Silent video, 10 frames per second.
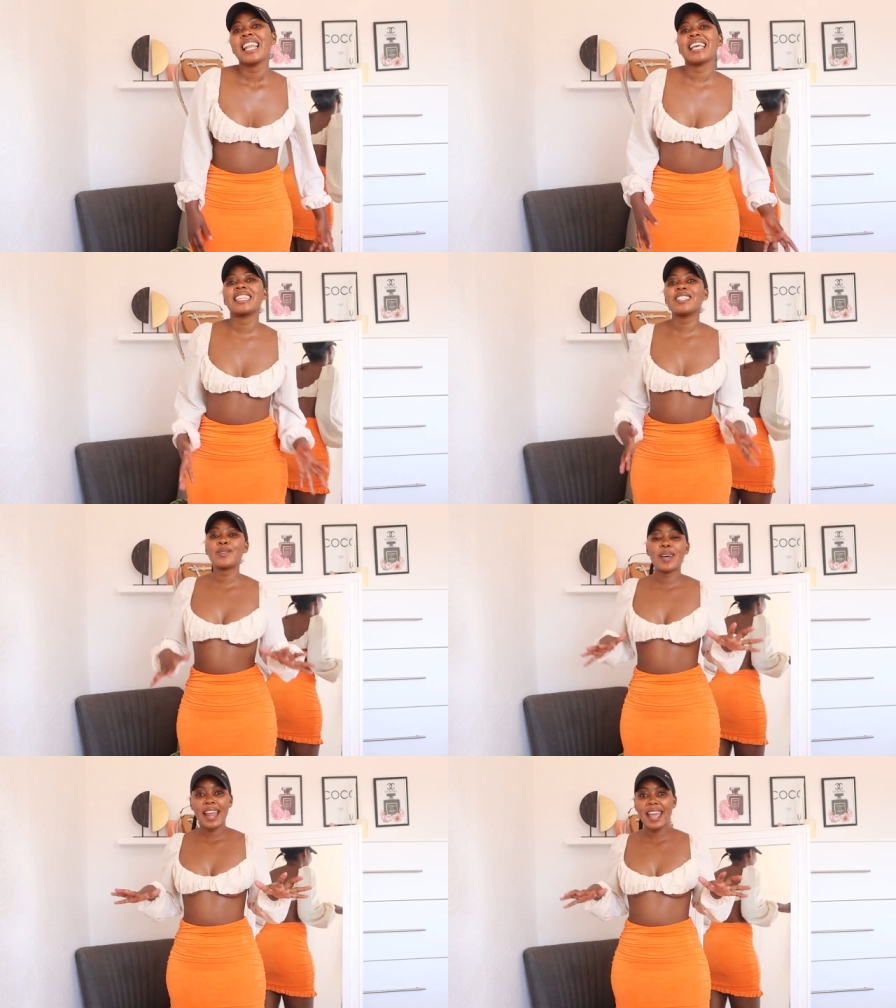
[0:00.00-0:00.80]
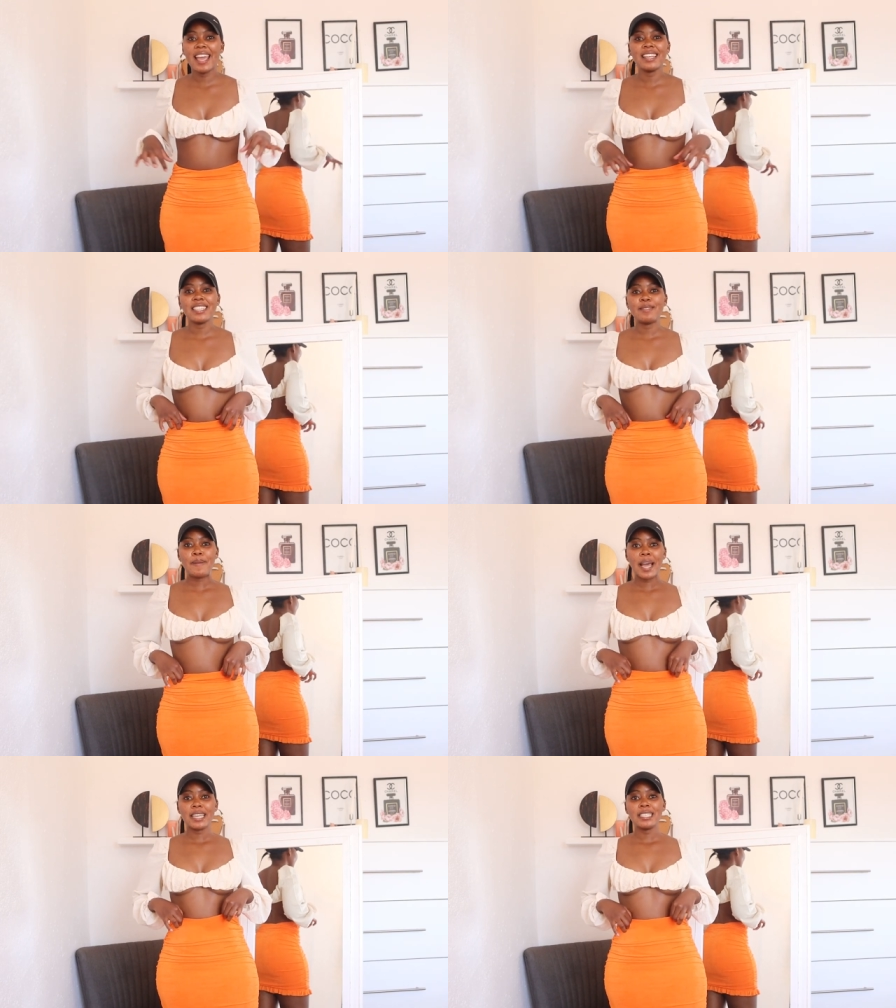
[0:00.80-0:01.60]
Like, that's what I had in
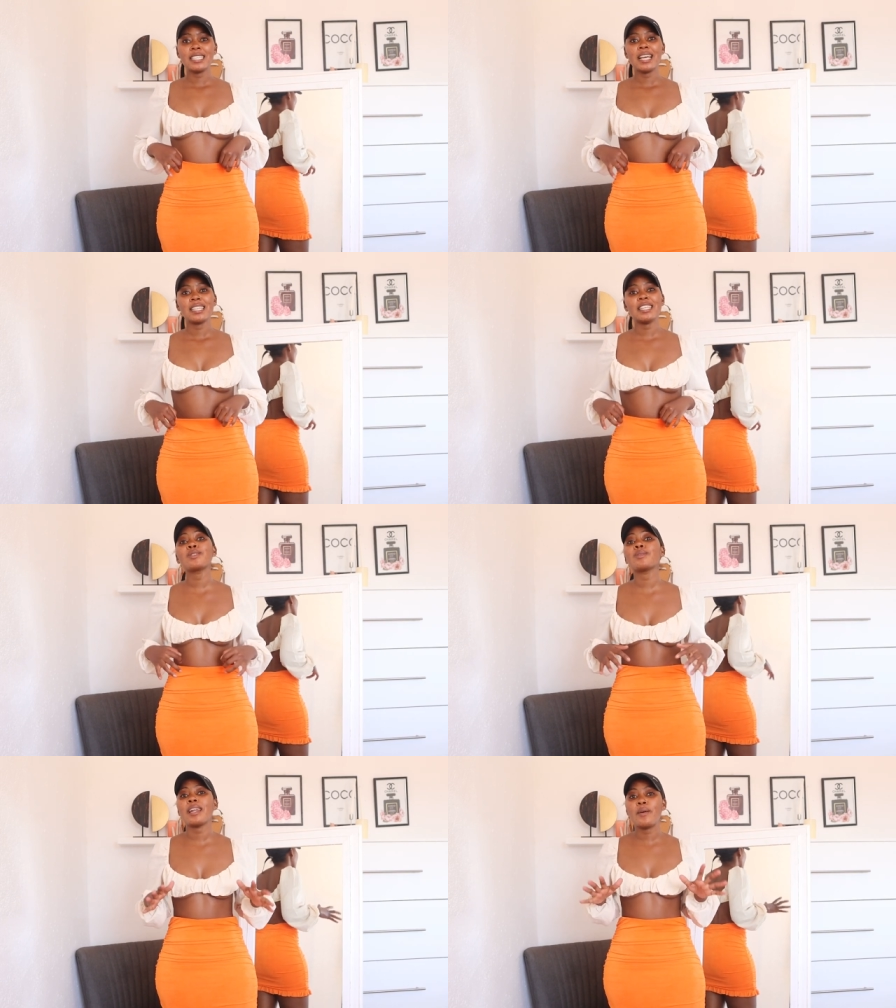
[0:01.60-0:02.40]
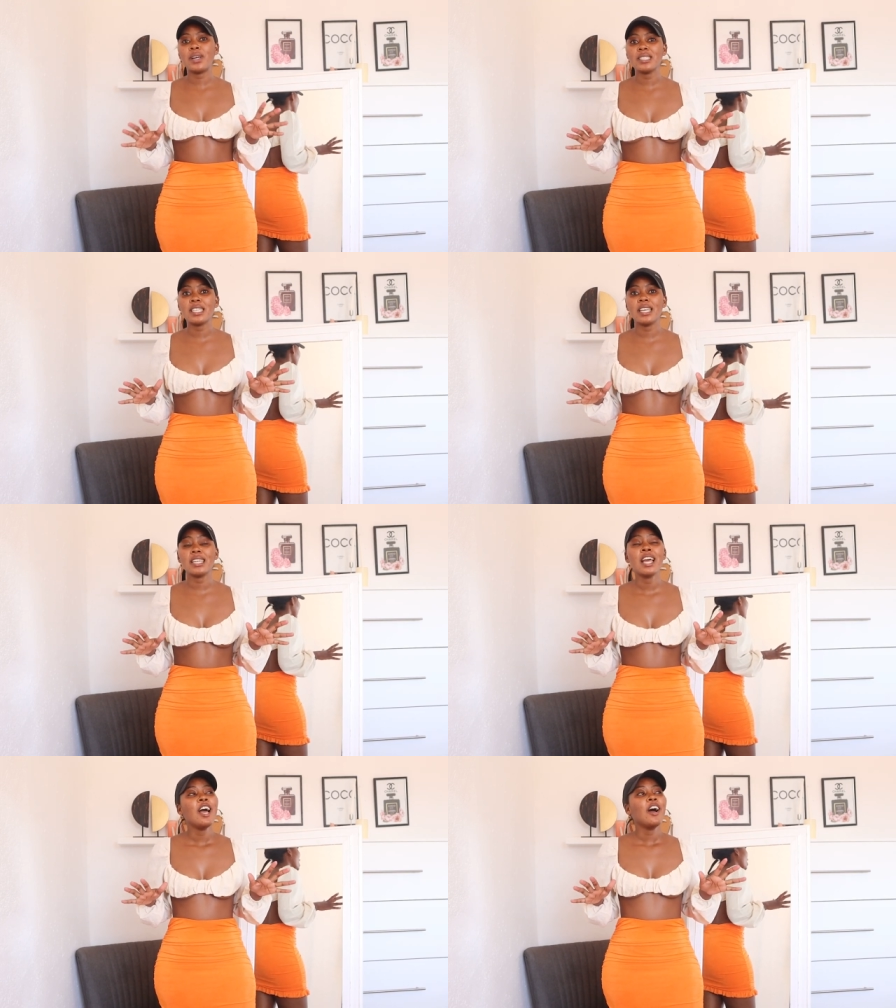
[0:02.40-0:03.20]
mind. That's what I wanted.
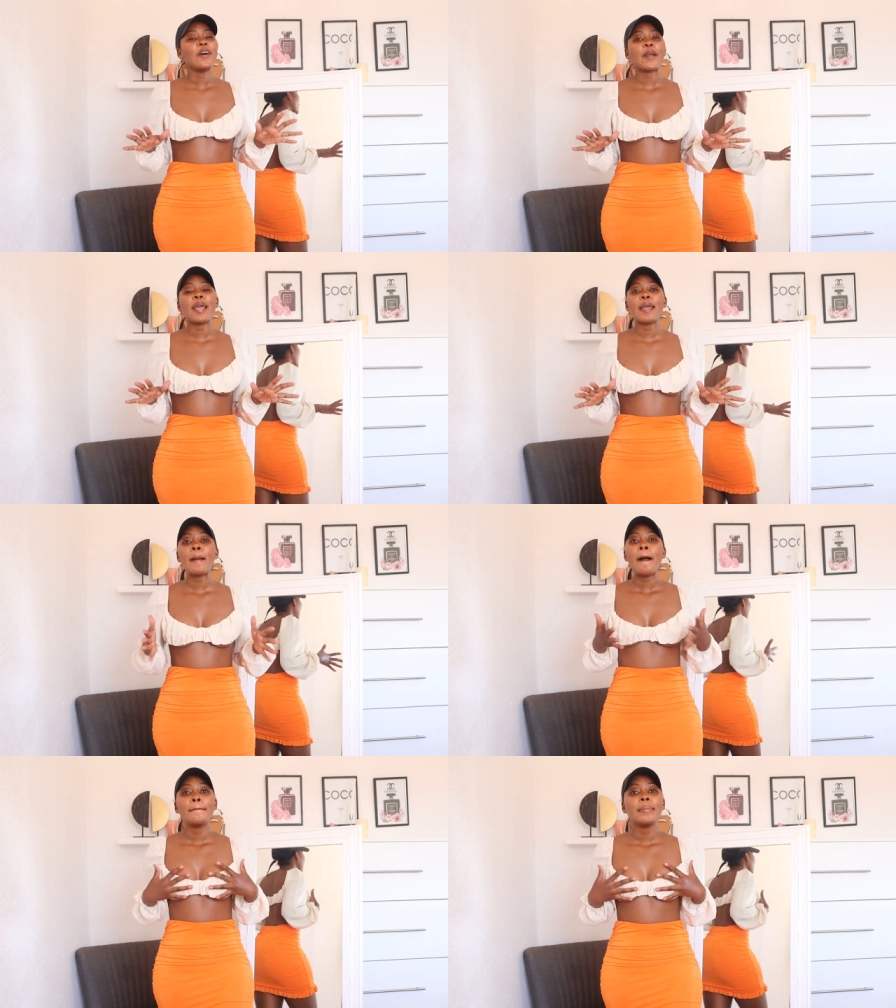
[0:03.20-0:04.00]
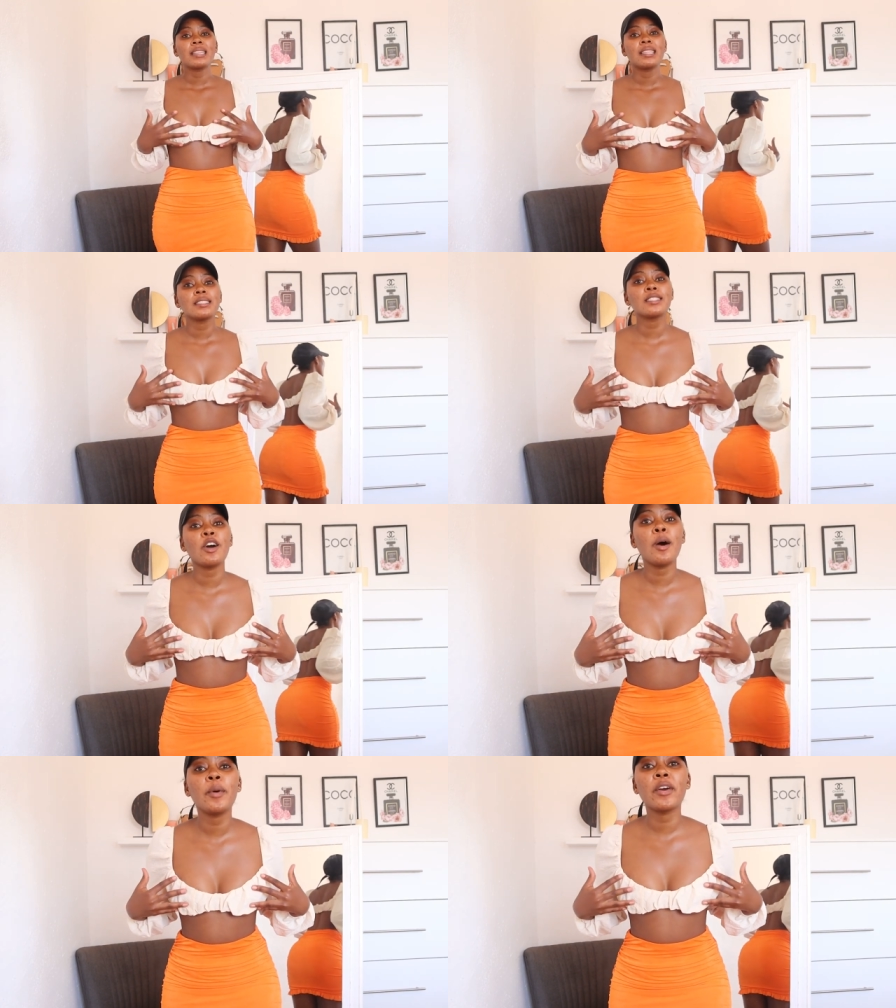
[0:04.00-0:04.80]
Okay, but this
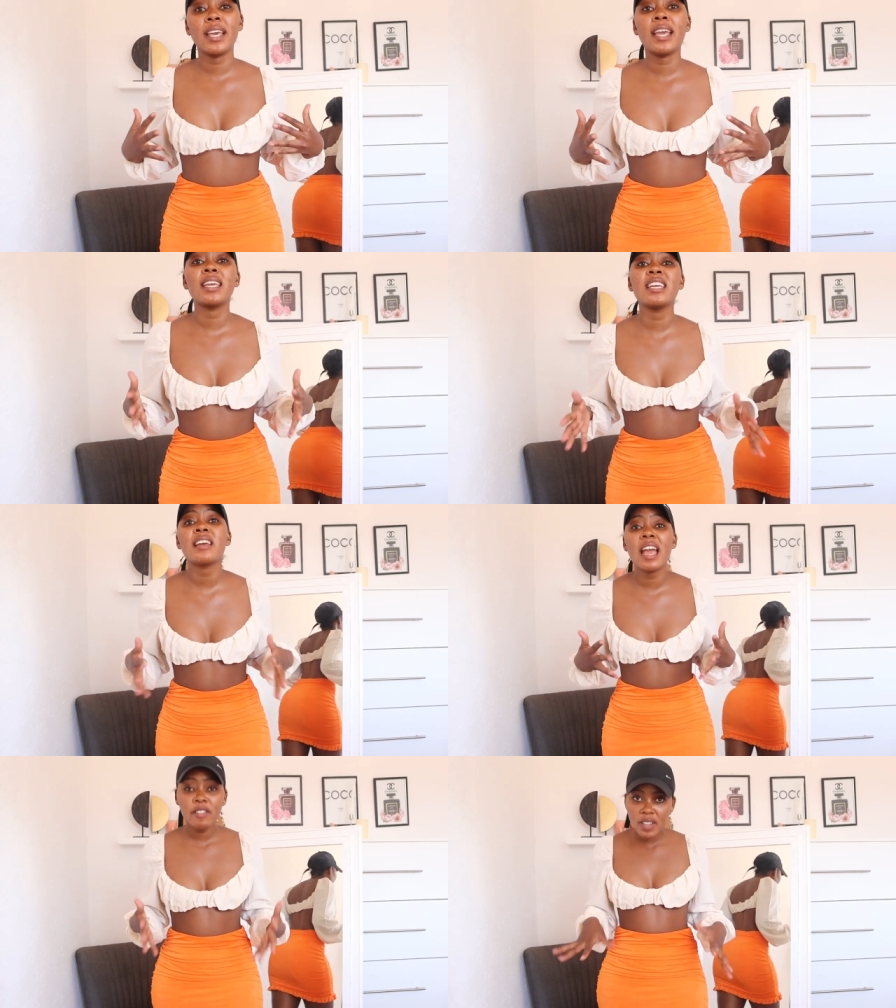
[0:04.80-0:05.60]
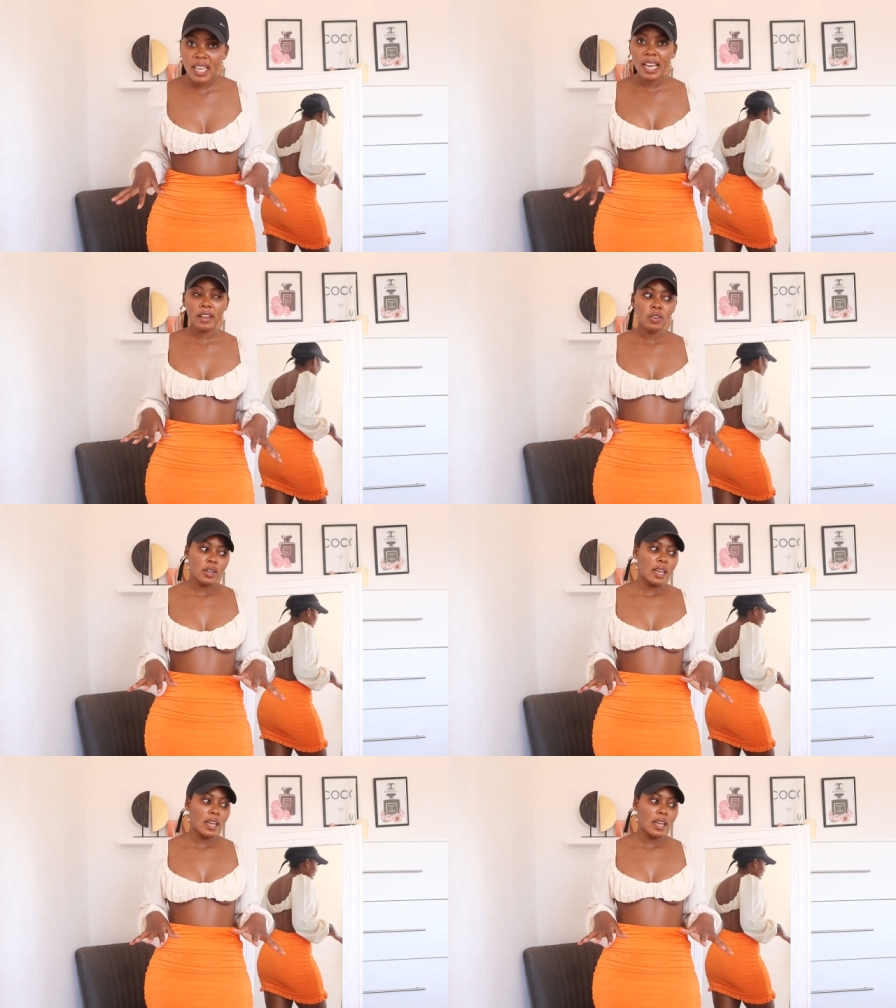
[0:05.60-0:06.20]
top, okay, in everything I got,